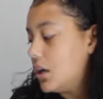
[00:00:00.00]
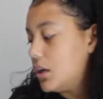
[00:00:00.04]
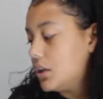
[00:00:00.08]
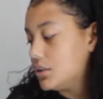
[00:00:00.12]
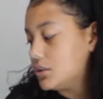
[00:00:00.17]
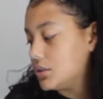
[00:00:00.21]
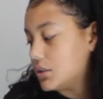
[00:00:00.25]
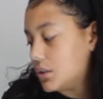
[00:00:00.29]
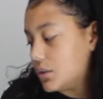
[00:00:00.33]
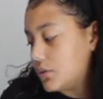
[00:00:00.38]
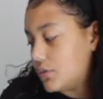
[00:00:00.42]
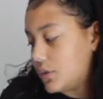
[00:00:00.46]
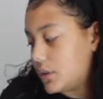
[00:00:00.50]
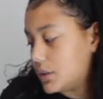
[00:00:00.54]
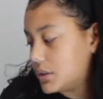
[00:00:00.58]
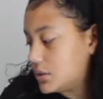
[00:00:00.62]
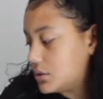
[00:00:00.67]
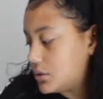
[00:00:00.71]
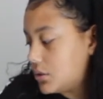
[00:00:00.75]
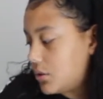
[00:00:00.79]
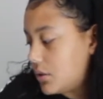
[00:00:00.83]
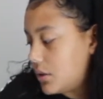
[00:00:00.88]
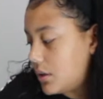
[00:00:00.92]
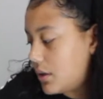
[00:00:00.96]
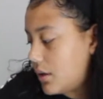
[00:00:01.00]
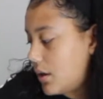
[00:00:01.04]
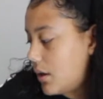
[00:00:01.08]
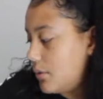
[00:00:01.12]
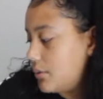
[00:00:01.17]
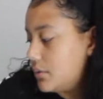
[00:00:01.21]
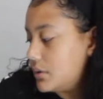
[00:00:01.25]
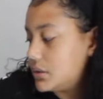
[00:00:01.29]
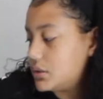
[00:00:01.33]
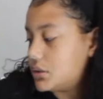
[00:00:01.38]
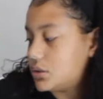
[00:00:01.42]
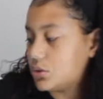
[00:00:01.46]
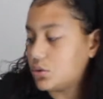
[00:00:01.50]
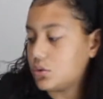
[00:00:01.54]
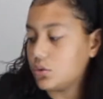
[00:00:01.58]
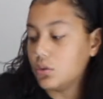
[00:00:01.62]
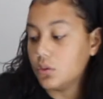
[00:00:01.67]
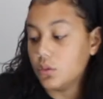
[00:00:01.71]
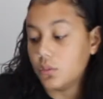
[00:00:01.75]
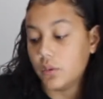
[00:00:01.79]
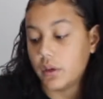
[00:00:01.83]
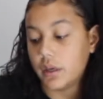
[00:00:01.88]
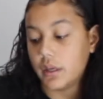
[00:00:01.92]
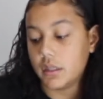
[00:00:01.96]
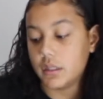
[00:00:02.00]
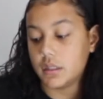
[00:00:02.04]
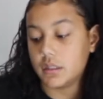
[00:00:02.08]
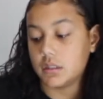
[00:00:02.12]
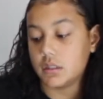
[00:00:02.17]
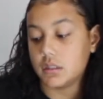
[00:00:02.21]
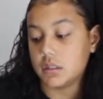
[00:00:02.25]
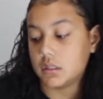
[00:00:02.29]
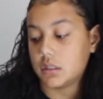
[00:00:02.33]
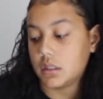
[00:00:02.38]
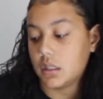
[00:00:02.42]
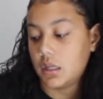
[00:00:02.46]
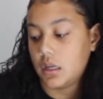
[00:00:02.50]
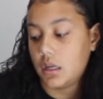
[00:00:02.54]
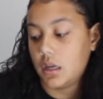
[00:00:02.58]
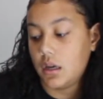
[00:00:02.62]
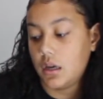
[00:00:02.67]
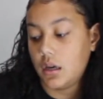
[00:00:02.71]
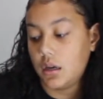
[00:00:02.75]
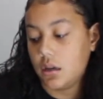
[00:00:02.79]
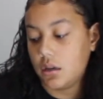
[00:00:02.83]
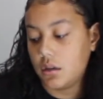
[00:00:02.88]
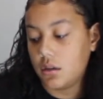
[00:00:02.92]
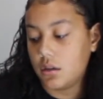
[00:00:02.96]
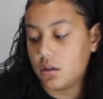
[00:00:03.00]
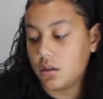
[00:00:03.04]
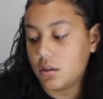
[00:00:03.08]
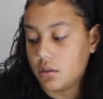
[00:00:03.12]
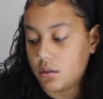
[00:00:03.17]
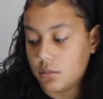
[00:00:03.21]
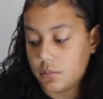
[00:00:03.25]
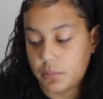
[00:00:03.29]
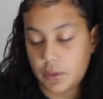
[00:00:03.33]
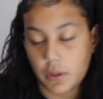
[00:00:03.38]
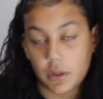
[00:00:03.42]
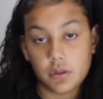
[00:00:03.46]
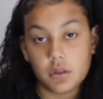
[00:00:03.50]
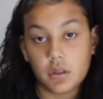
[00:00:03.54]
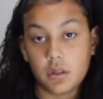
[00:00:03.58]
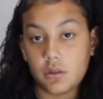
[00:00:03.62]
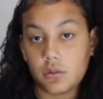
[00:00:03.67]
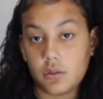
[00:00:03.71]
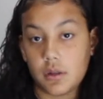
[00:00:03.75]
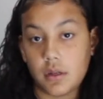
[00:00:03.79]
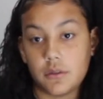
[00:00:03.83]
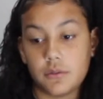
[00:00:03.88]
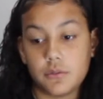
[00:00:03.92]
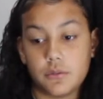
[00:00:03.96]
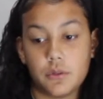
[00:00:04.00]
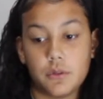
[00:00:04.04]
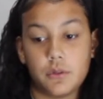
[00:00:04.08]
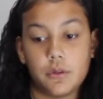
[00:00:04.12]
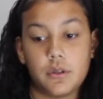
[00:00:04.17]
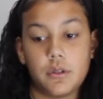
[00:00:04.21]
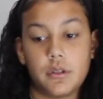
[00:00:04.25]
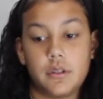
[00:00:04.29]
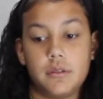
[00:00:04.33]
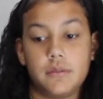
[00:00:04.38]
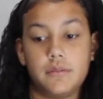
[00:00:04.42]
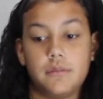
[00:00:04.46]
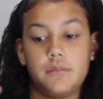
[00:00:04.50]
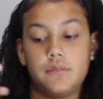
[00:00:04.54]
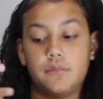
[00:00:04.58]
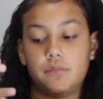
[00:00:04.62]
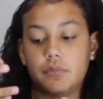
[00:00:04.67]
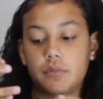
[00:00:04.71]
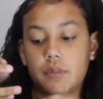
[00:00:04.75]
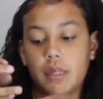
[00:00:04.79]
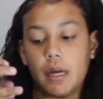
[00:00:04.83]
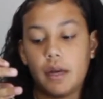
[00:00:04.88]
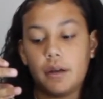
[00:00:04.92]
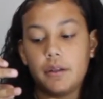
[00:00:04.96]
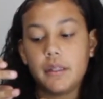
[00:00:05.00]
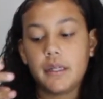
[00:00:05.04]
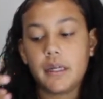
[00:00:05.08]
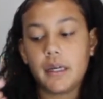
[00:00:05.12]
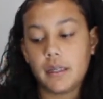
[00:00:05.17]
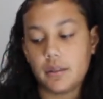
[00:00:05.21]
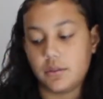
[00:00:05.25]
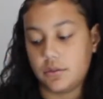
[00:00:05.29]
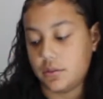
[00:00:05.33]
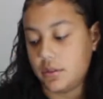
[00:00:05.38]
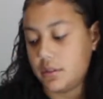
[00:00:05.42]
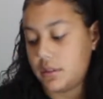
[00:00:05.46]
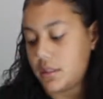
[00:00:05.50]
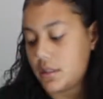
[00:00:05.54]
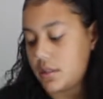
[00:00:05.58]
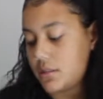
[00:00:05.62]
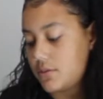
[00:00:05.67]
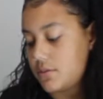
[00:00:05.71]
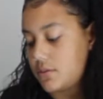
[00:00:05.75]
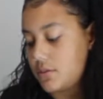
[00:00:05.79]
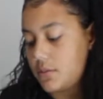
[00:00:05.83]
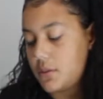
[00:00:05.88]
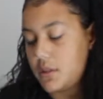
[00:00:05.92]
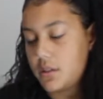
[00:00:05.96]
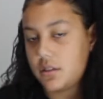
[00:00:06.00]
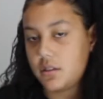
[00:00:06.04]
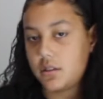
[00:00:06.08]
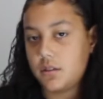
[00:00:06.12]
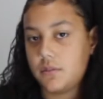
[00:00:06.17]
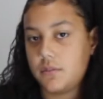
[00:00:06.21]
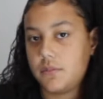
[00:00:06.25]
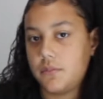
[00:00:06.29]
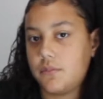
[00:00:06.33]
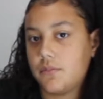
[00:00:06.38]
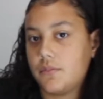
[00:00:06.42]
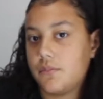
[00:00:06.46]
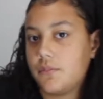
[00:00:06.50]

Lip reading: So the first store I went to was Polo Ralph Lauren. I only got three things from here.